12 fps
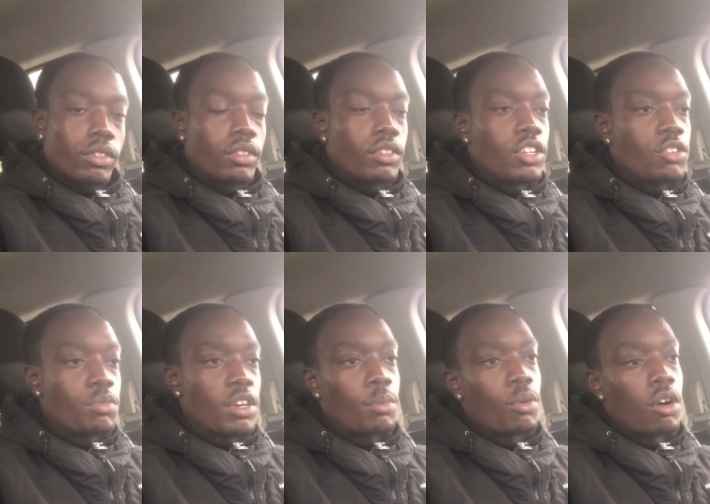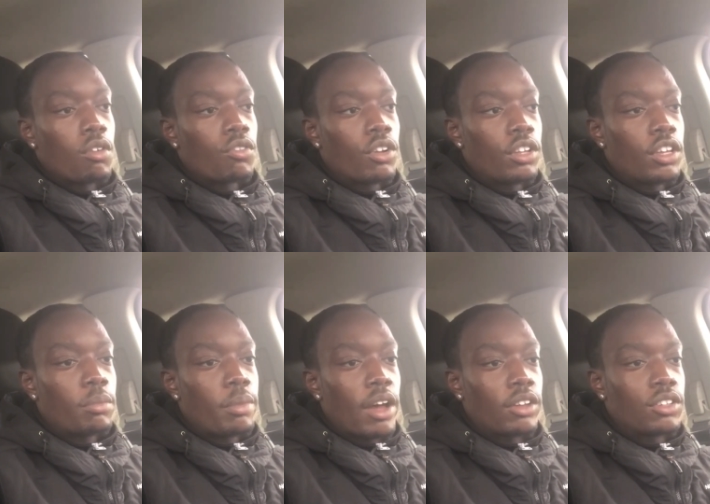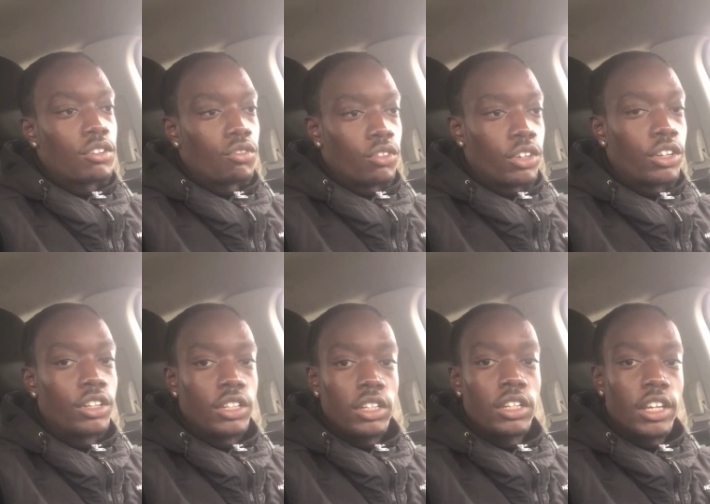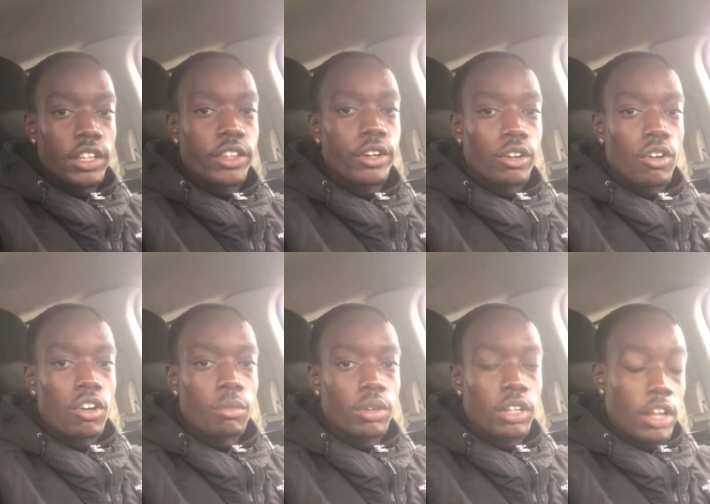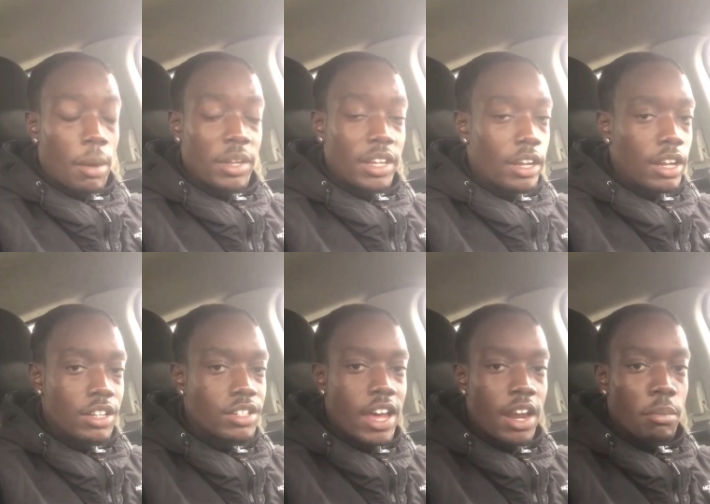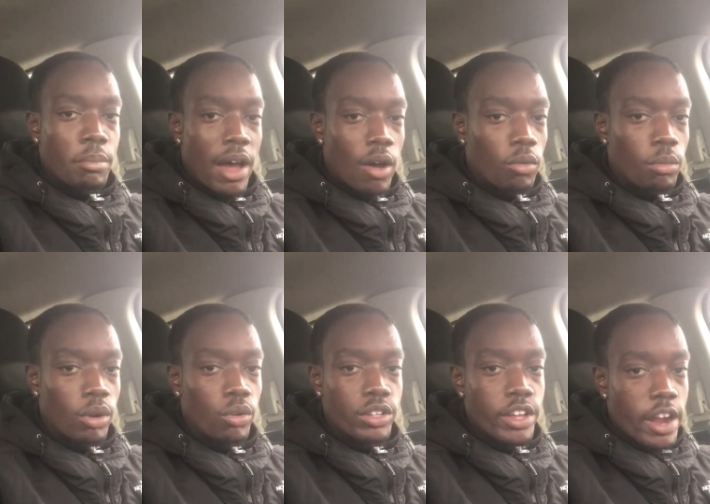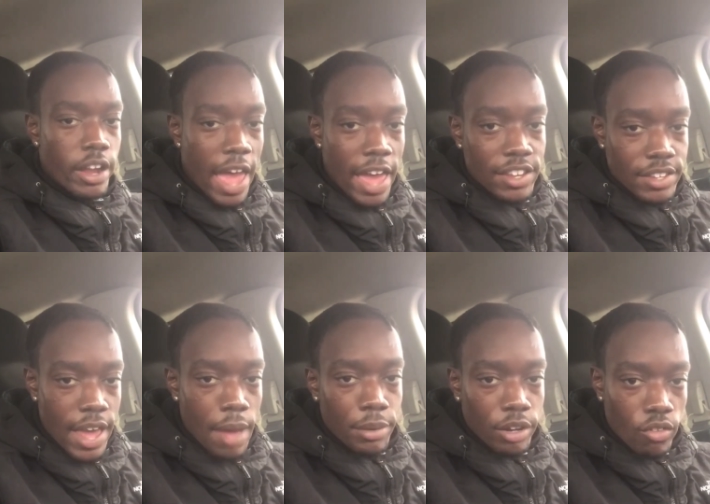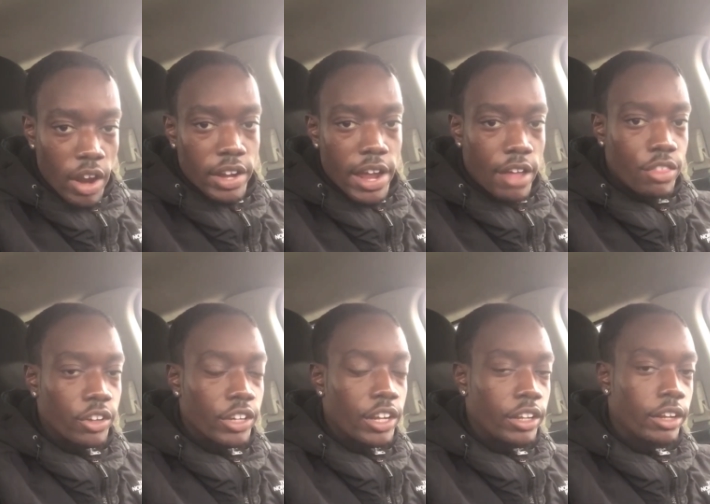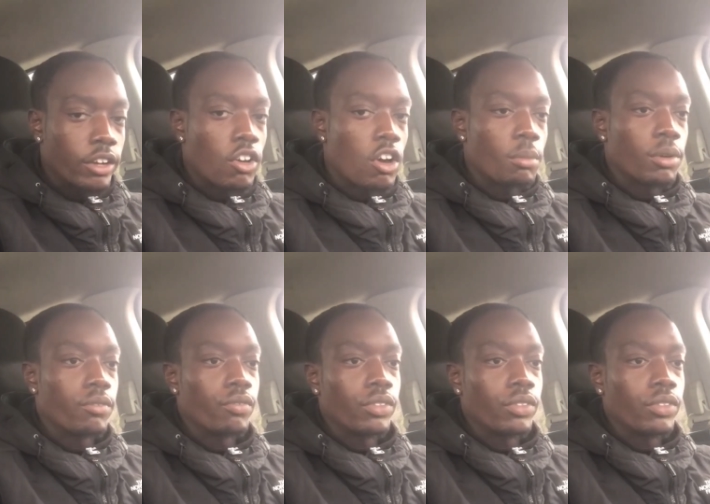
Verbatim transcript: These people are really about to really get their karma. I mean, it's not about, bro. They're, it's happening right now. They're getting their karma.